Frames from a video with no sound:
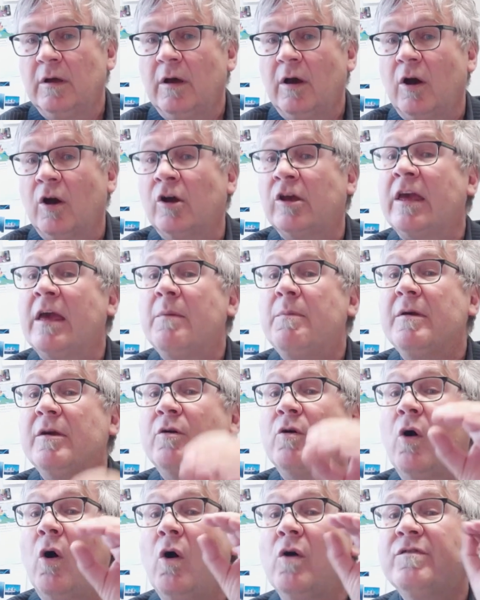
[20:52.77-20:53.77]
Okay,
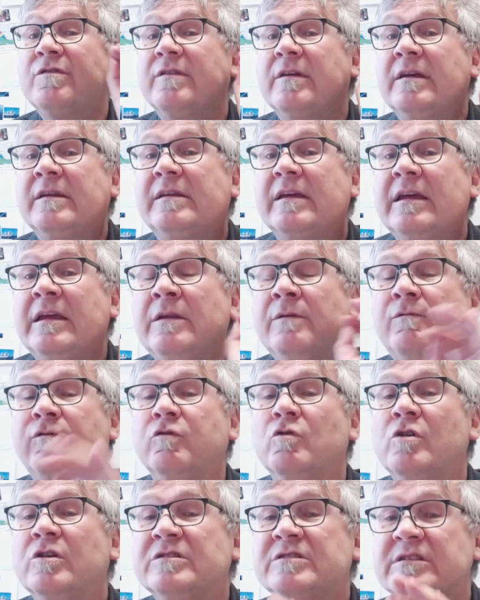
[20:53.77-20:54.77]
because it
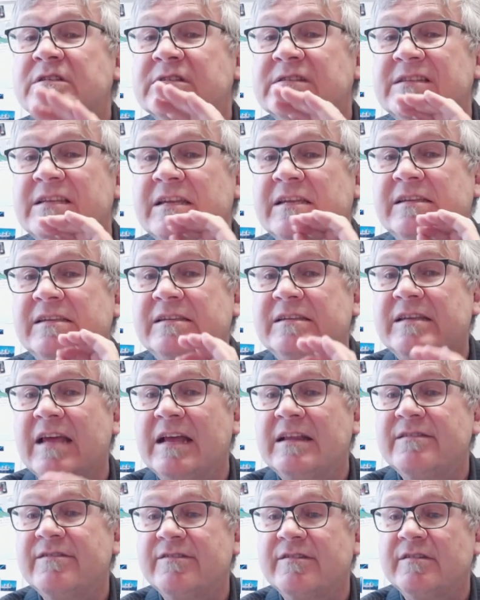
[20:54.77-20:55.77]
influences the
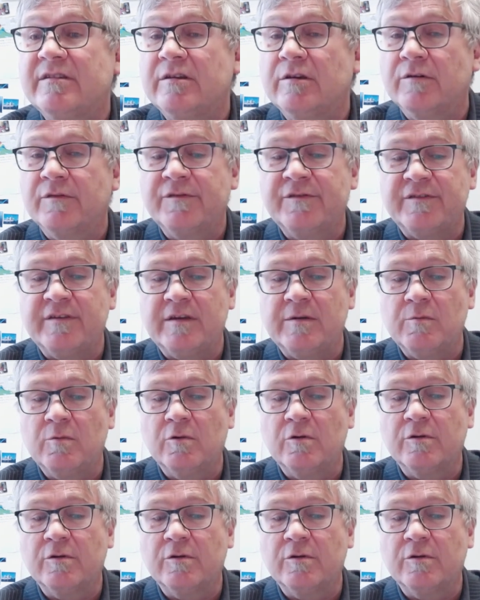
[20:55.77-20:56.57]
density of seawater.